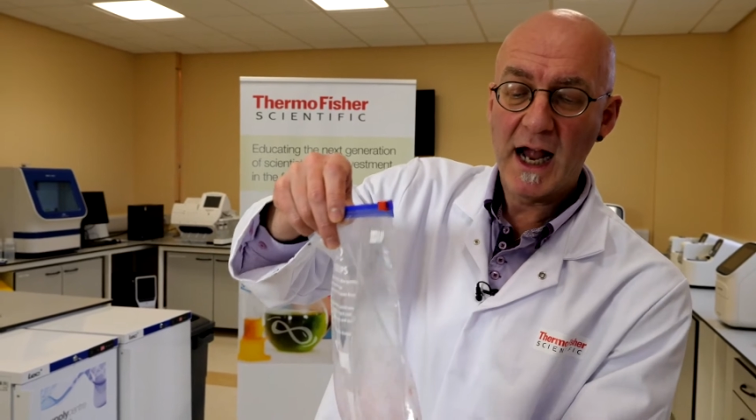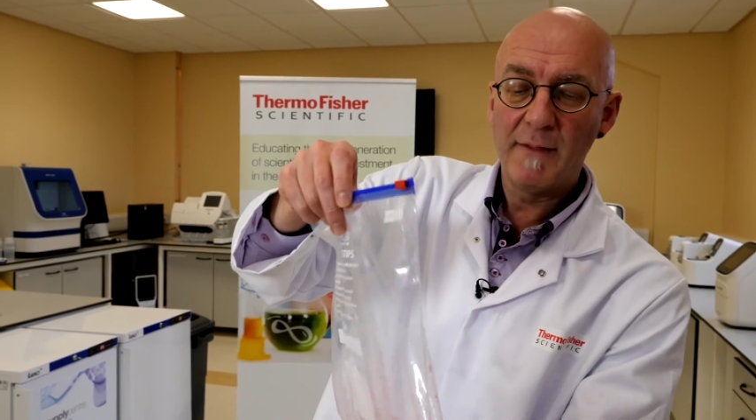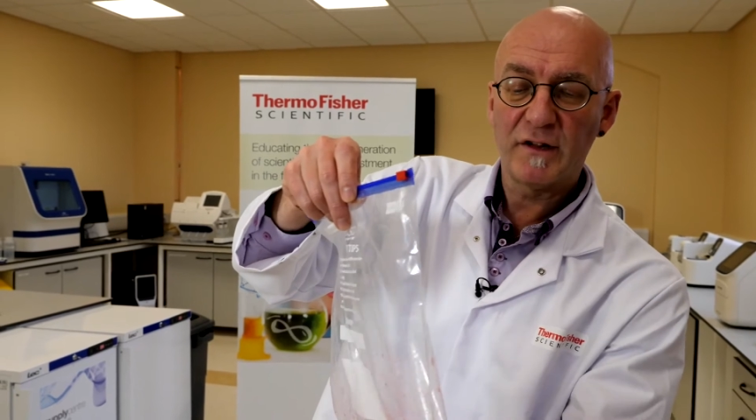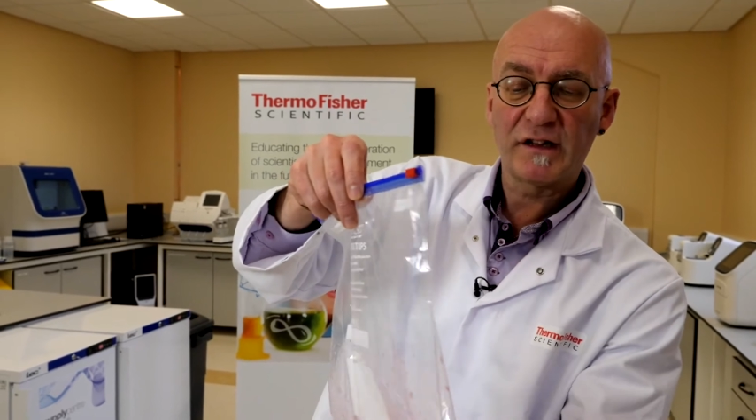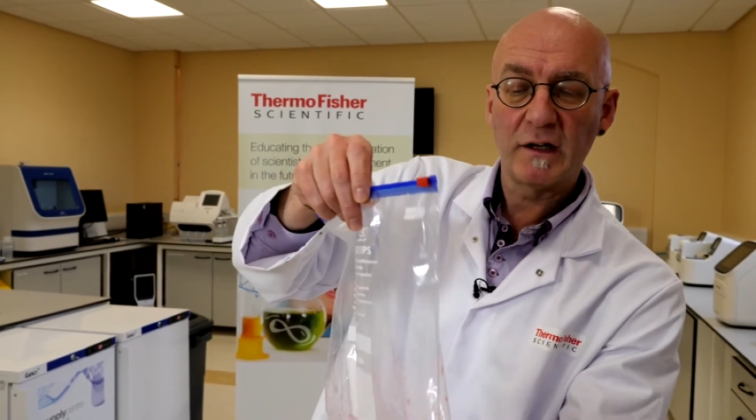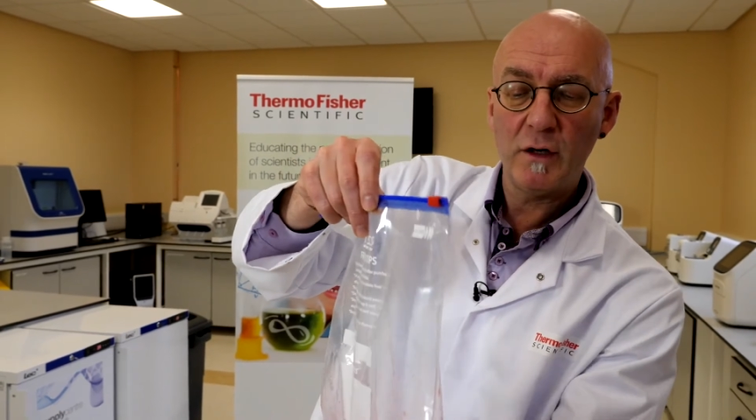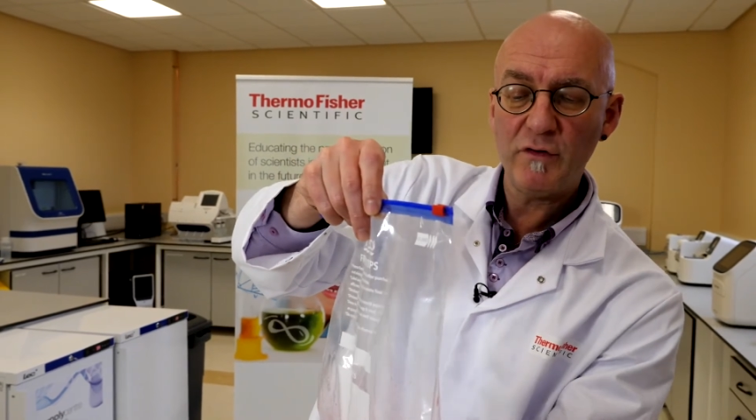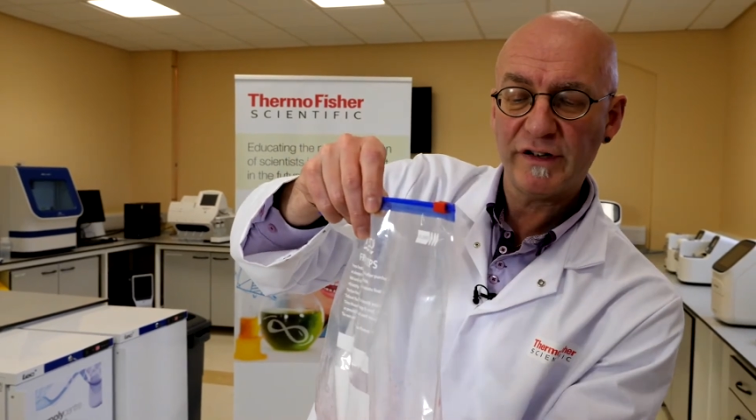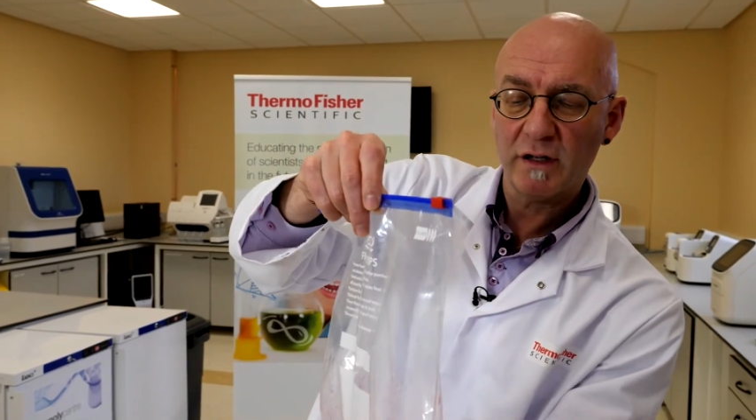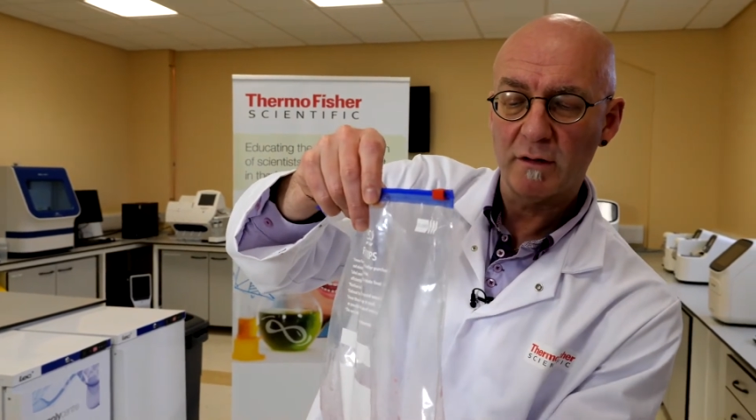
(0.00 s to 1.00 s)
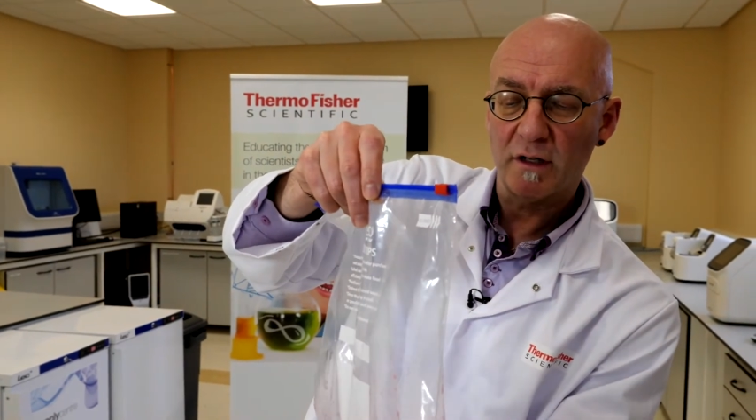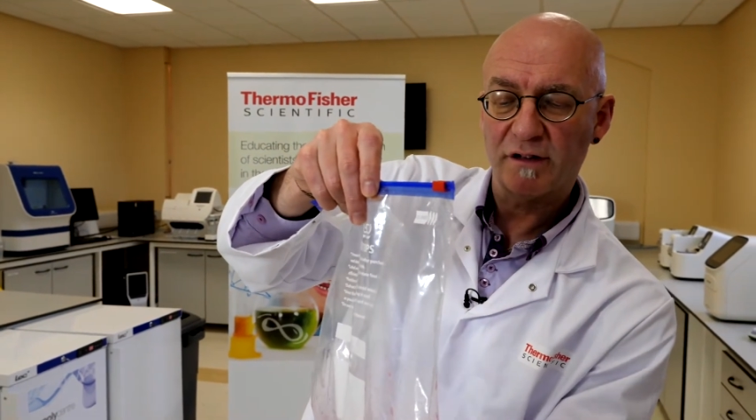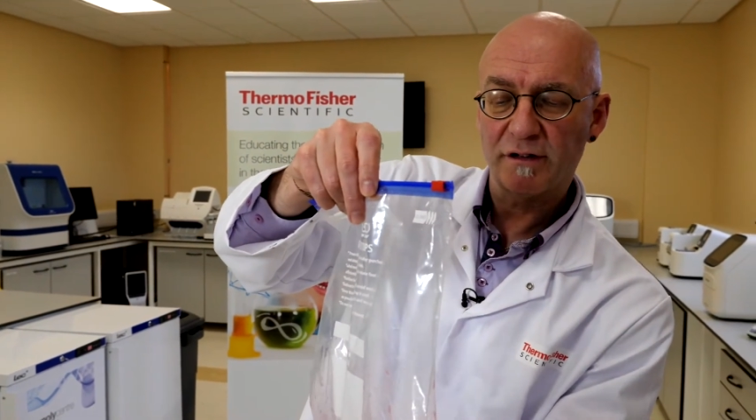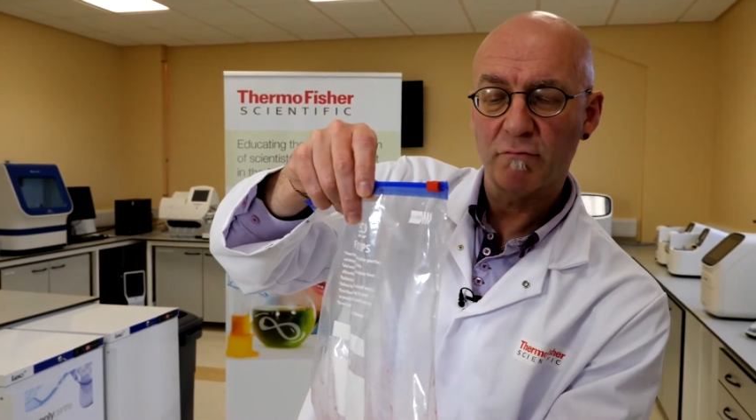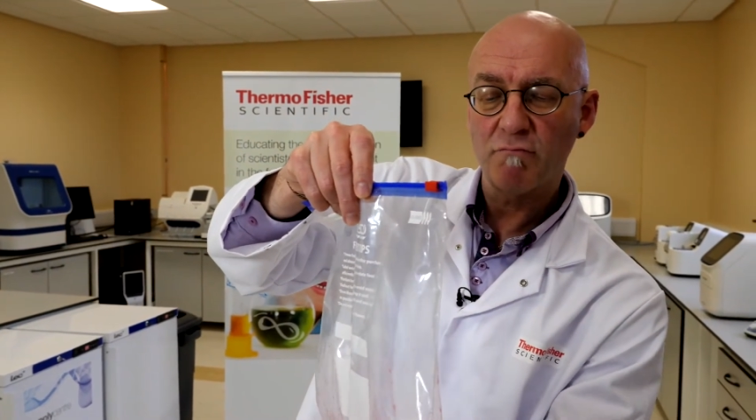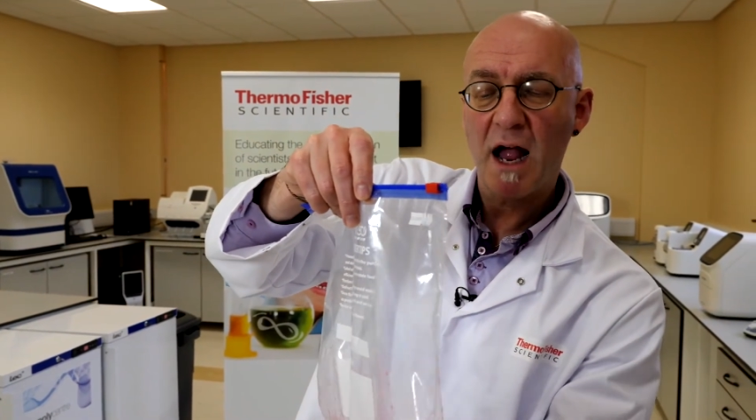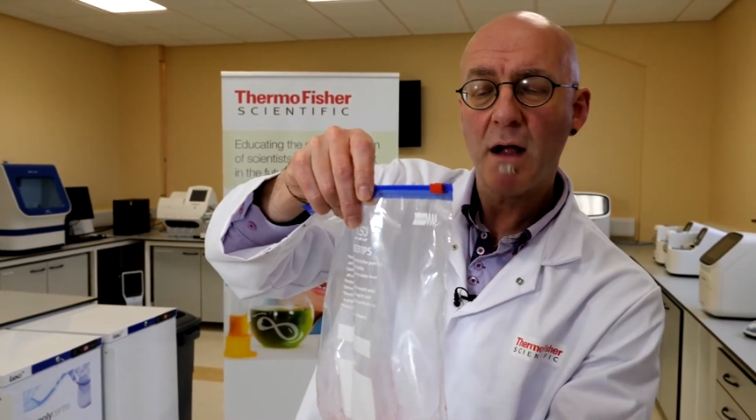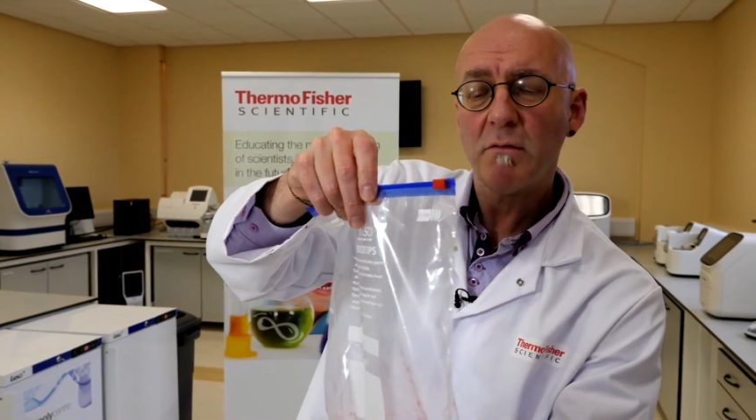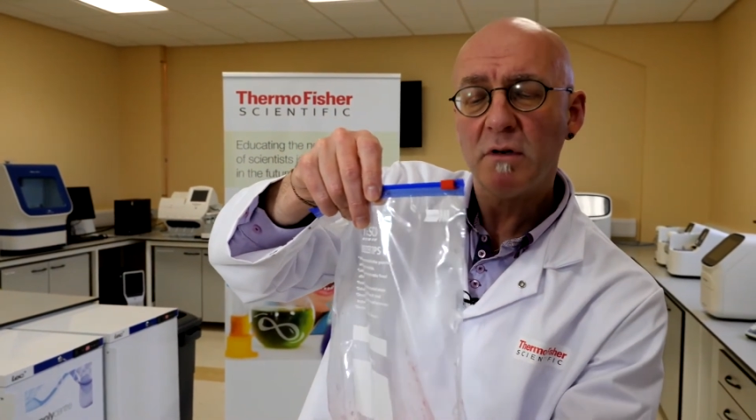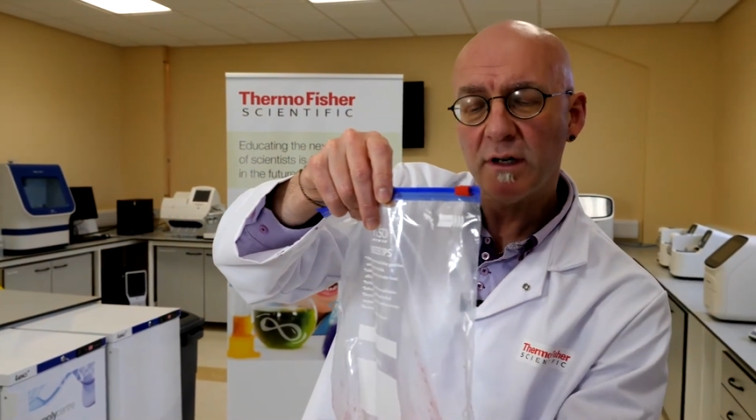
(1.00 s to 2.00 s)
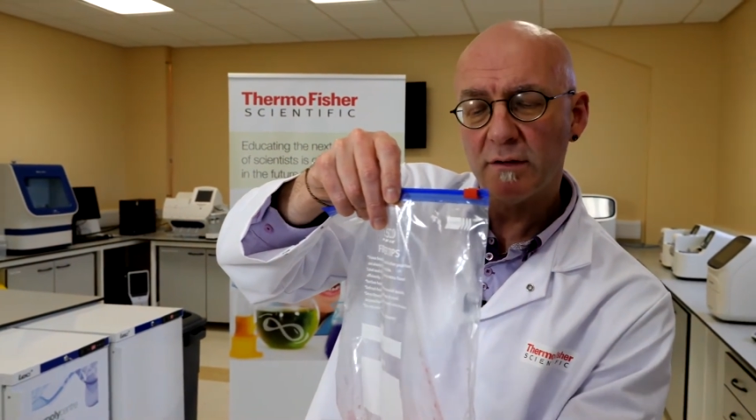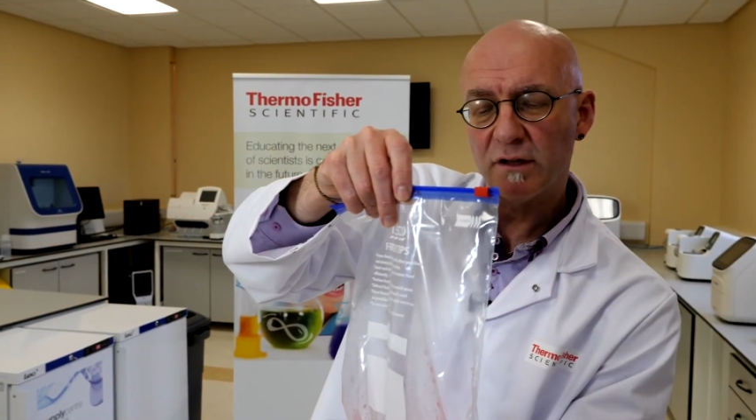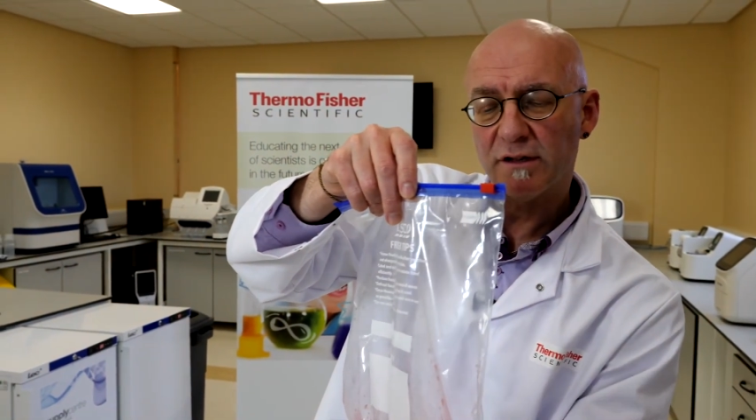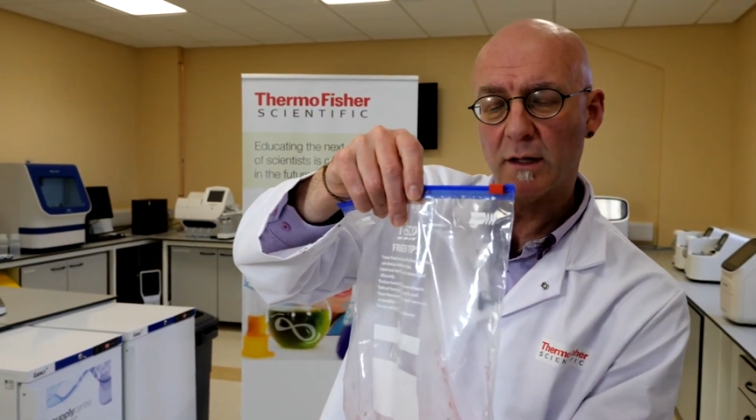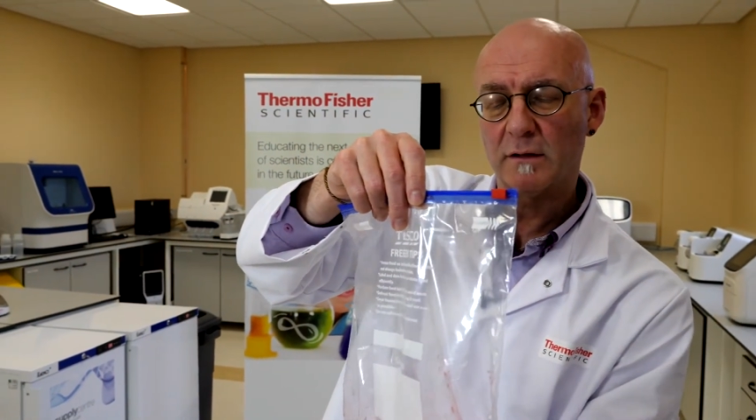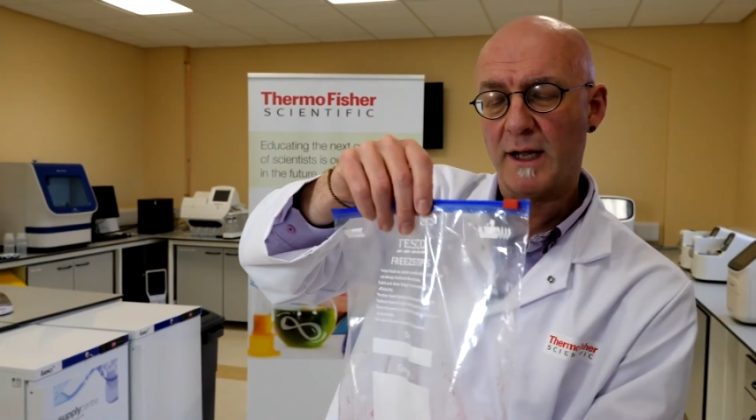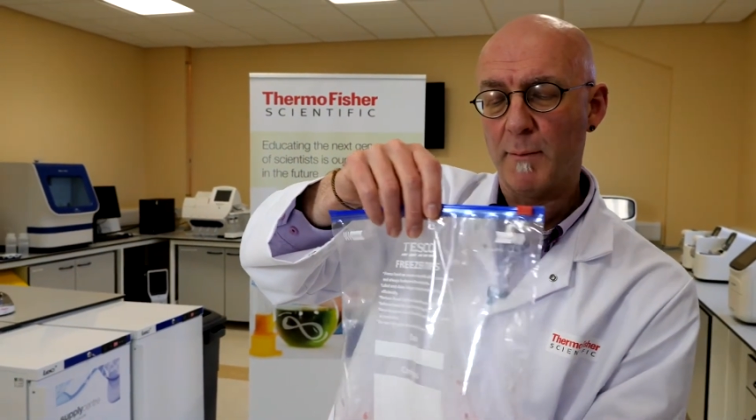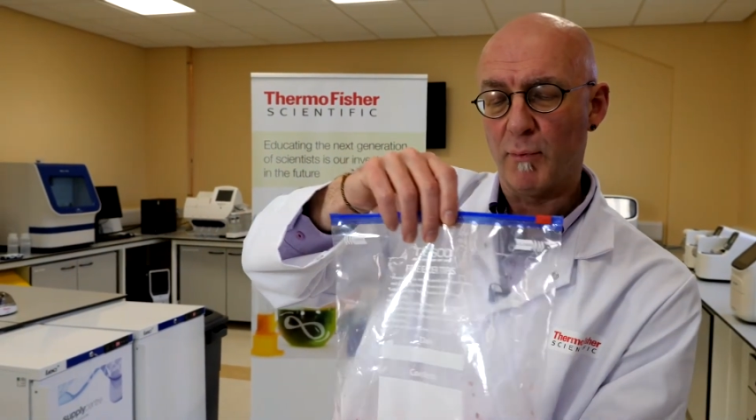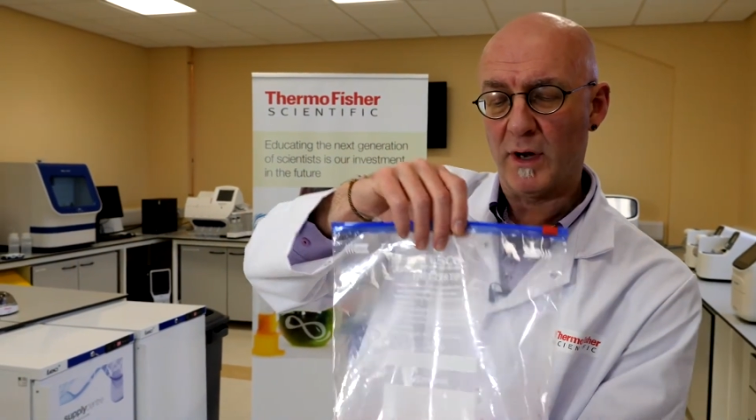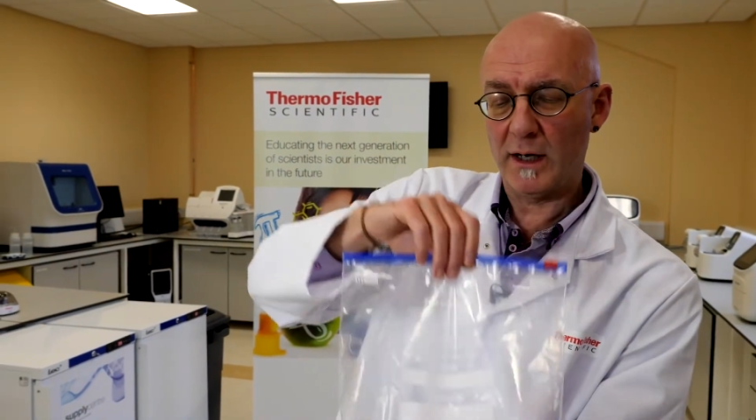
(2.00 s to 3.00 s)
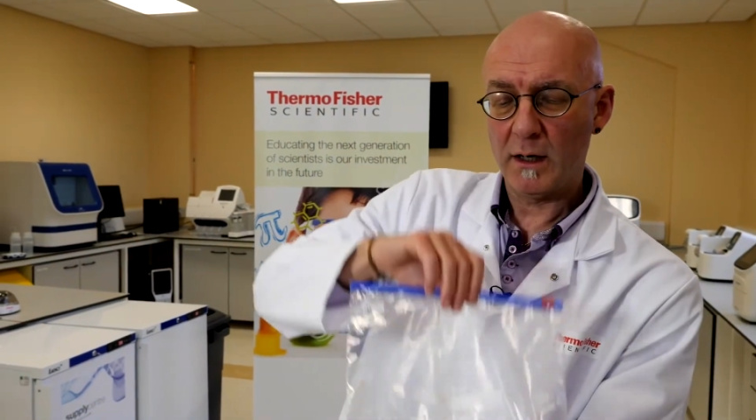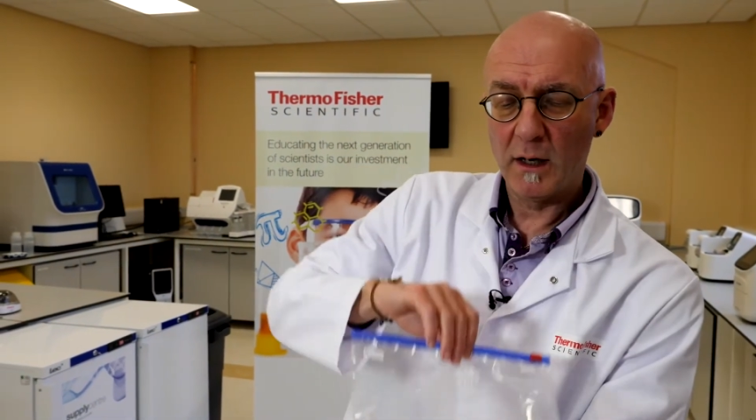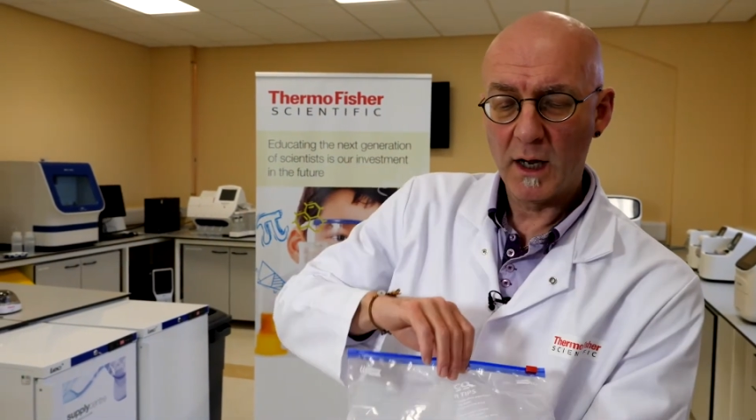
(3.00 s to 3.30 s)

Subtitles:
And the solution that's surrounding the cell debris